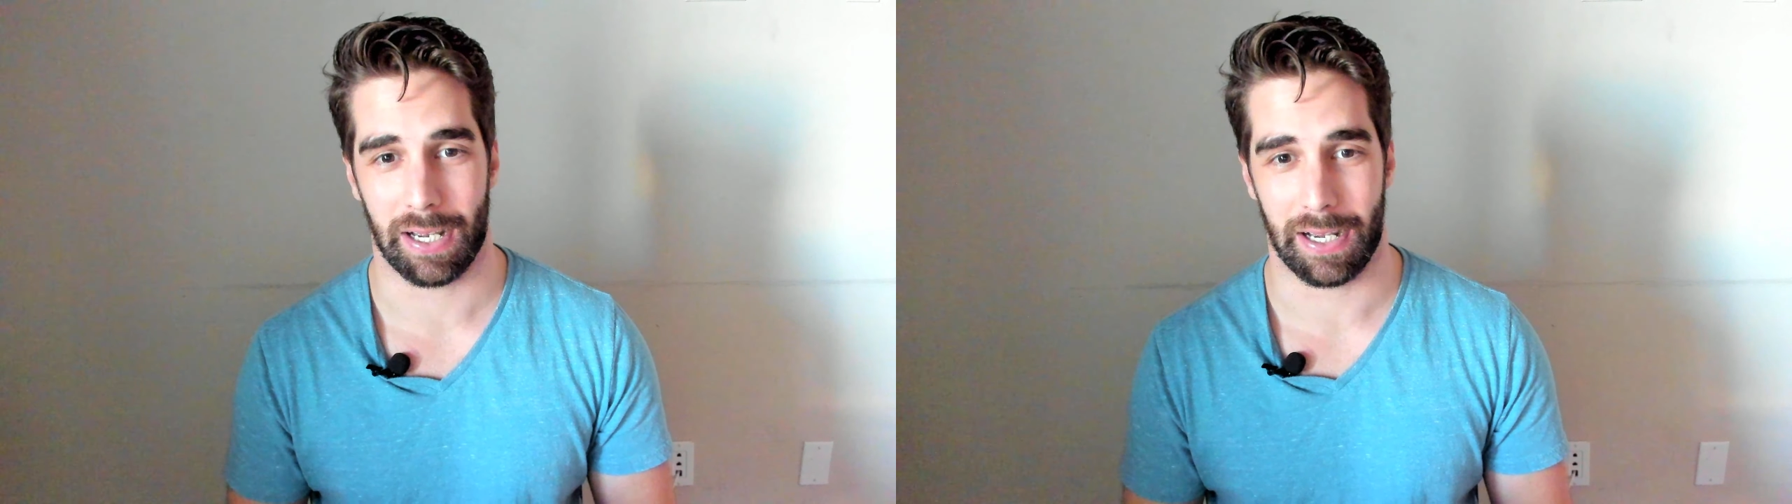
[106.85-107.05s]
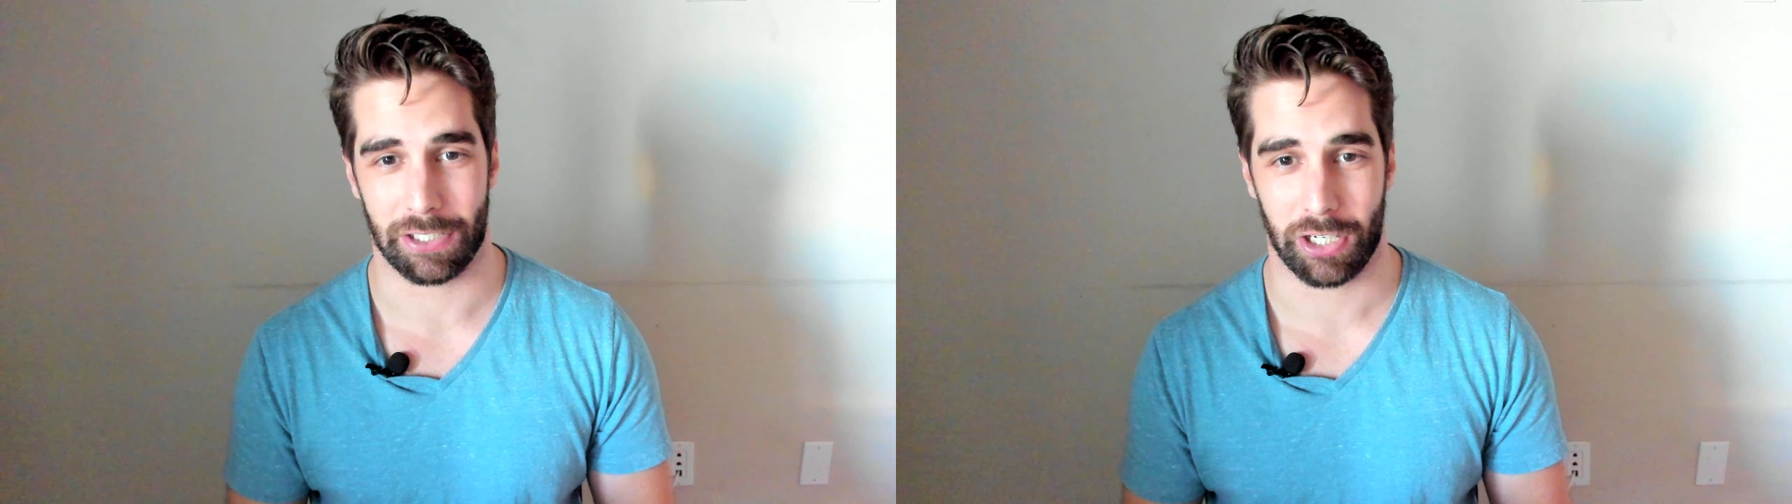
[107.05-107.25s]

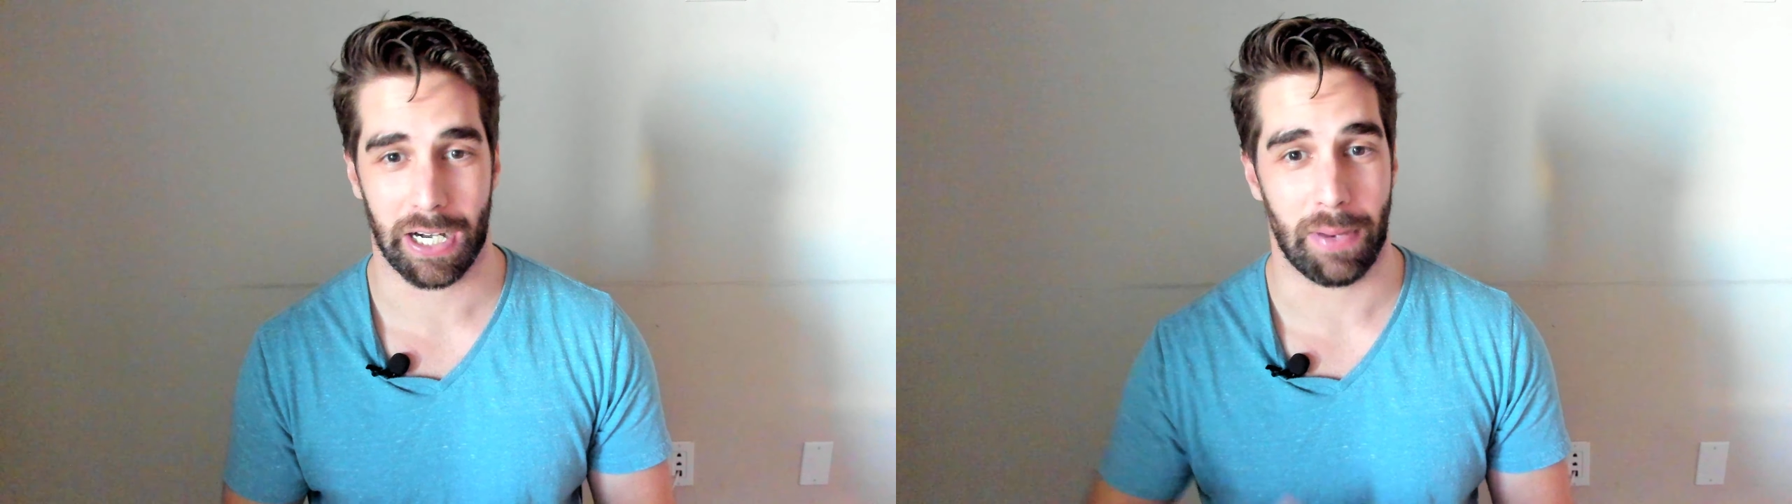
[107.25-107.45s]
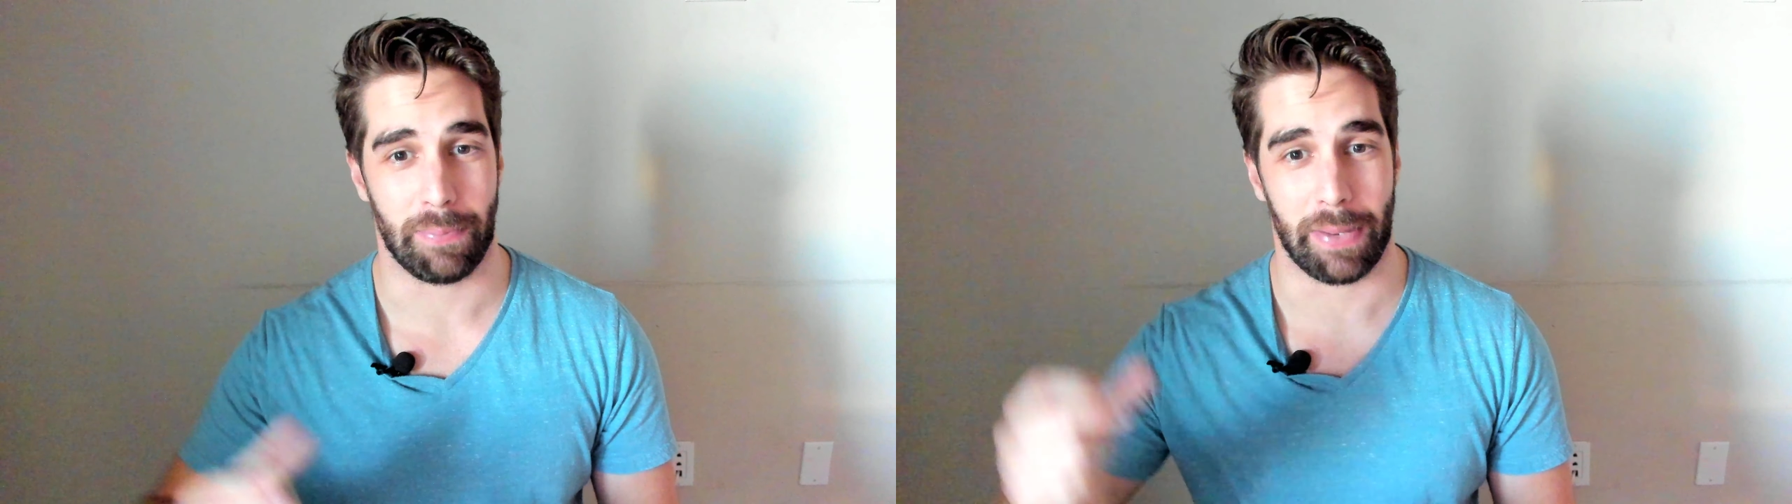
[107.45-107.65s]
uh, check
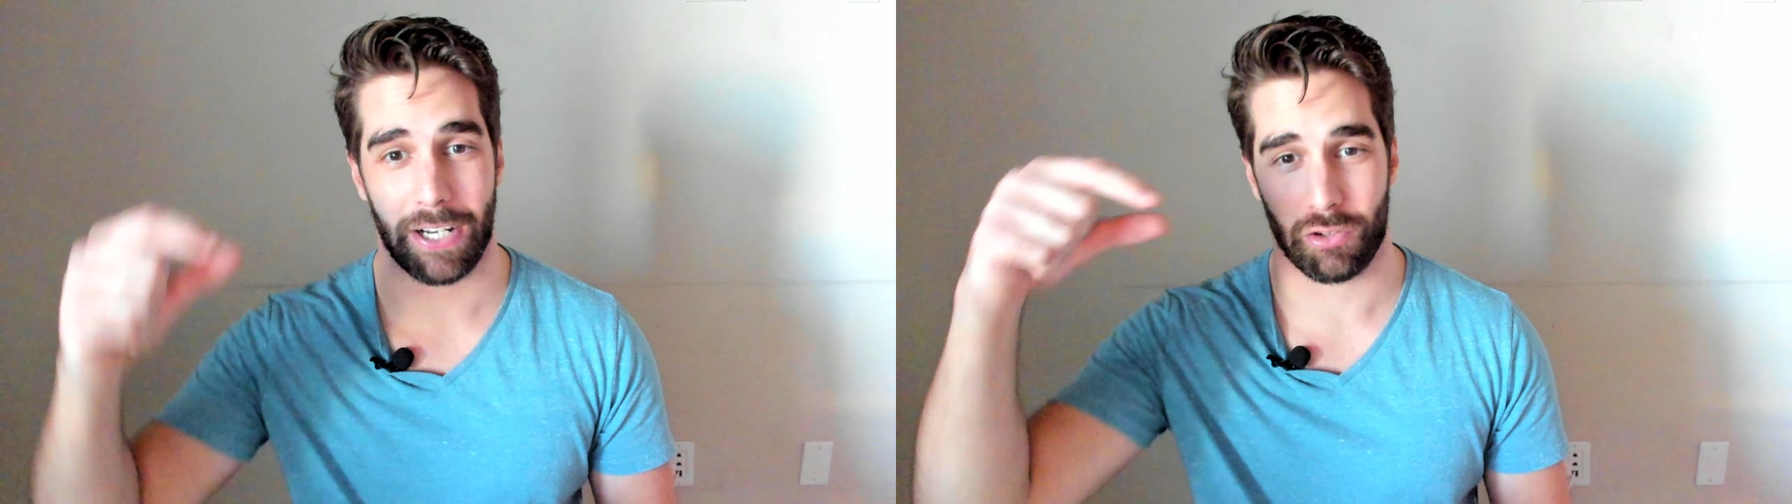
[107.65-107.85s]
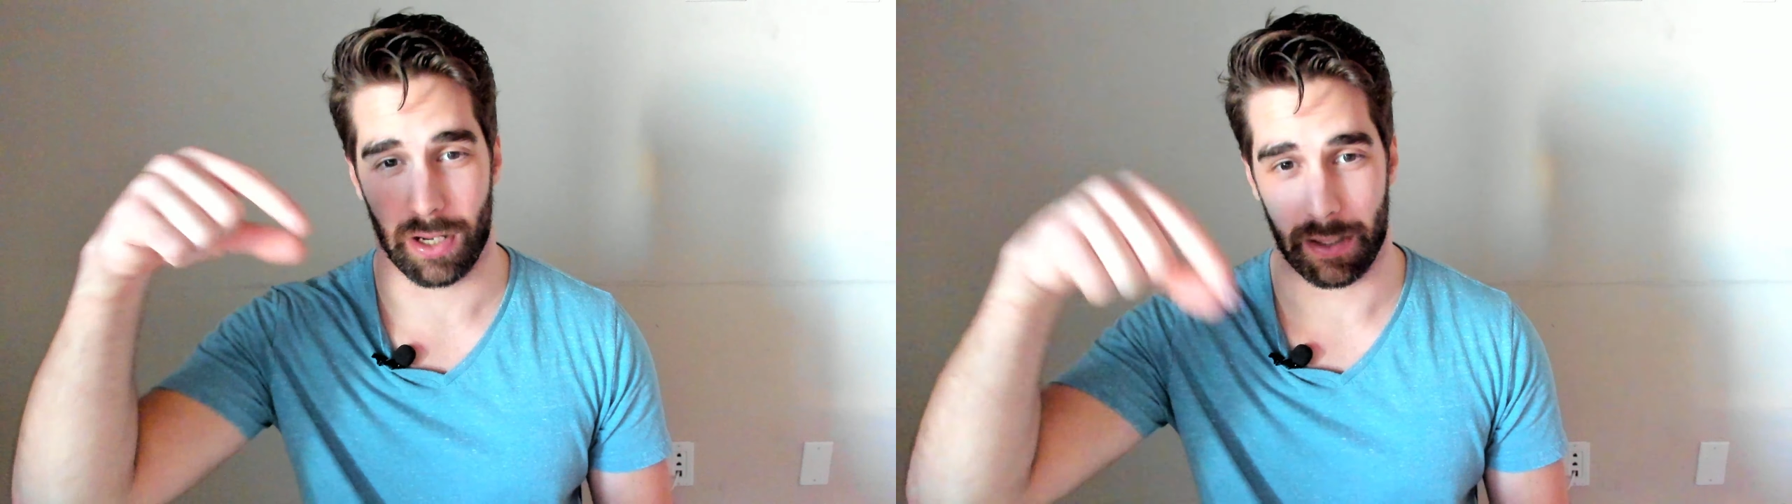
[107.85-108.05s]
out my
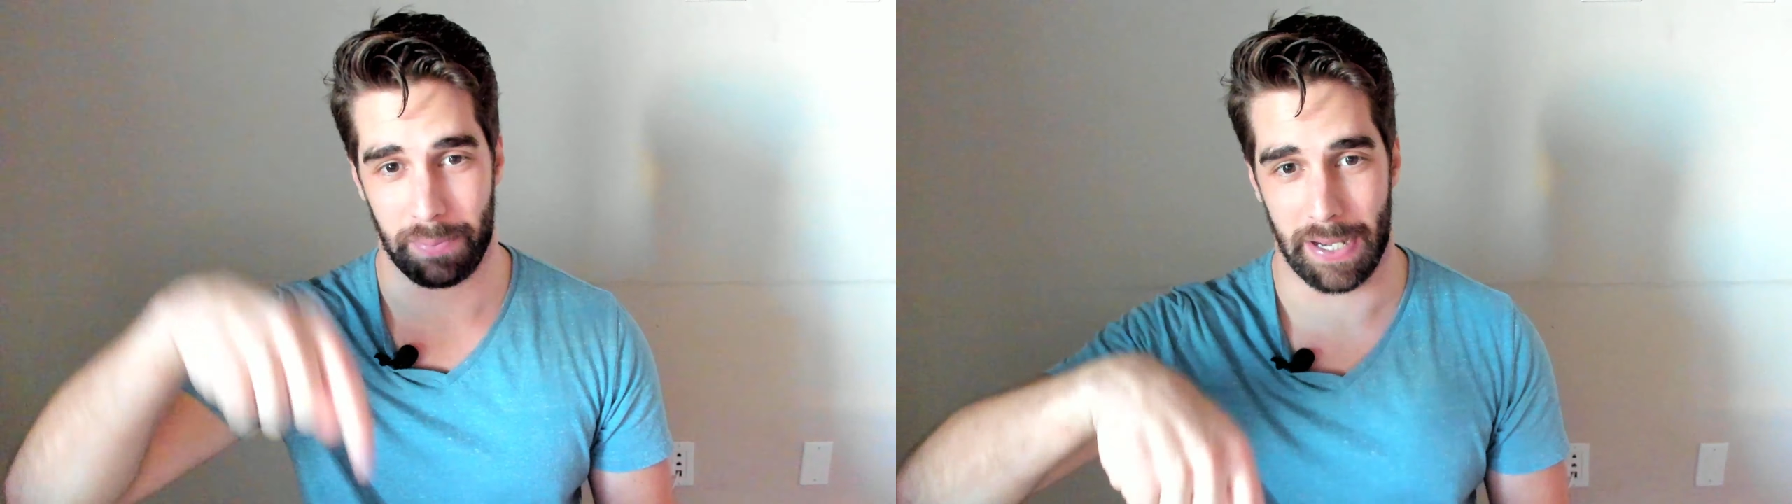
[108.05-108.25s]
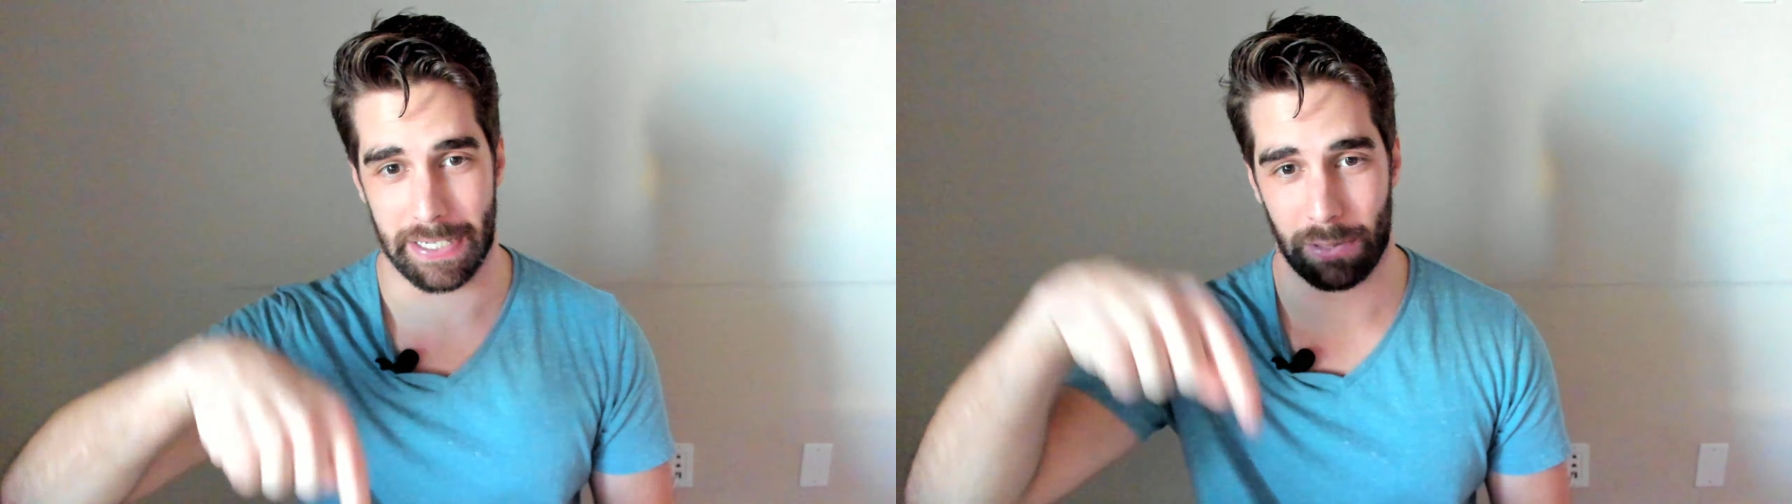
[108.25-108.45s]
Patreon page.